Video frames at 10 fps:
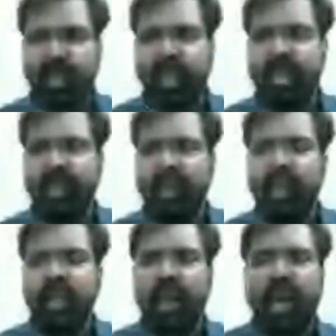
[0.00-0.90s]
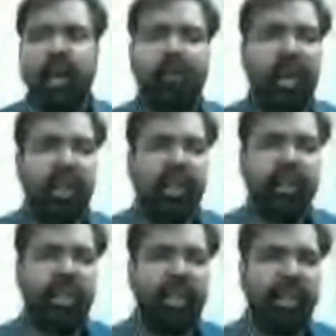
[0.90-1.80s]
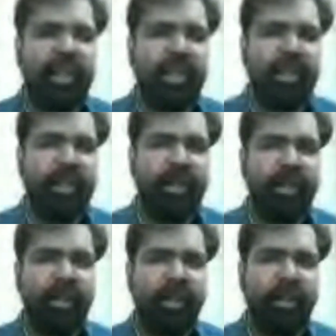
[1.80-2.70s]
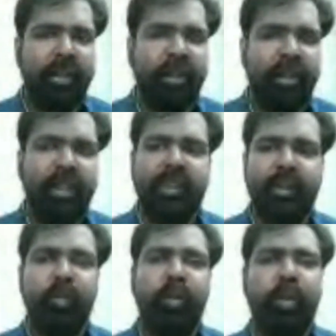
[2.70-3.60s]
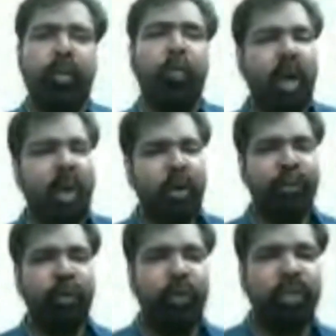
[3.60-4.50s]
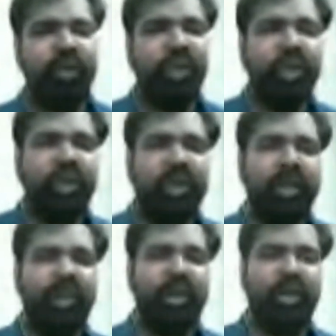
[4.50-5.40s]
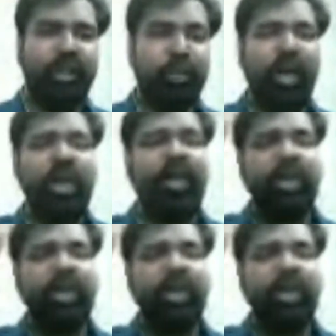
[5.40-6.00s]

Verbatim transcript: R. Parthasarathy uh, is one of those, uh, is one among the three